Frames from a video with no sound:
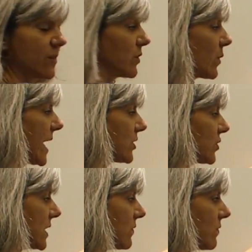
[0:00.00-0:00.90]
When we
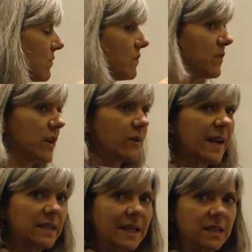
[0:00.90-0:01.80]
actually figure
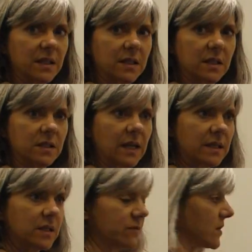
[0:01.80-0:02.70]
out that distance,
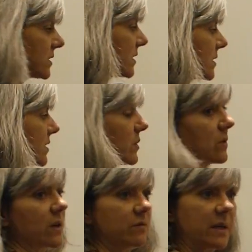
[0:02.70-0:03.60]
that difference, it's going to be
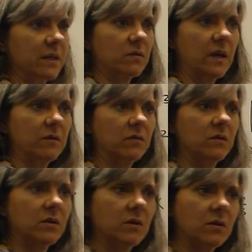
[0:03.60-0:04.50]
12 minus 5.
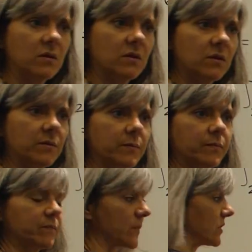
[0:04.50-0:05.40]

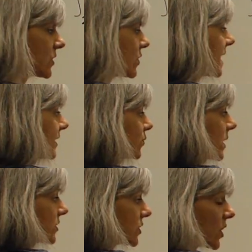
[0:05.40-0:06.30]
So yes, we
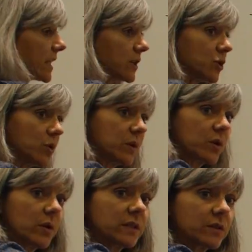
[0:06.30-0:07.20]
are starting at 2 and
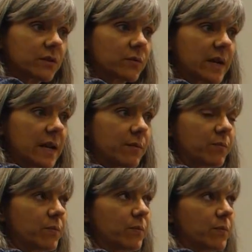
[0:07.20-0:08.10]
going to 3,
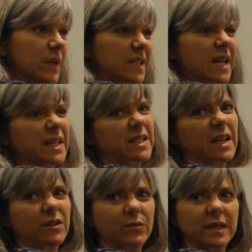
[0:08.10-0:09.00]
but it's kind of like
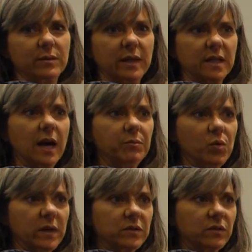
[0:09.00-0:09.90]
saying 3 is my top
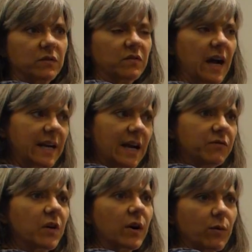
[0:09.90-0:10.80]
point, so to find how
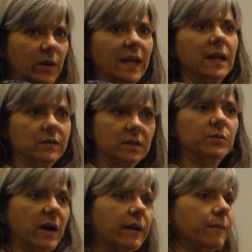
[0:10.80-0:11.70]
far I went, I have to
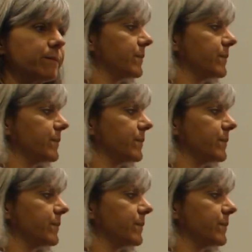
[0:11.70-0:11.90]
subtract.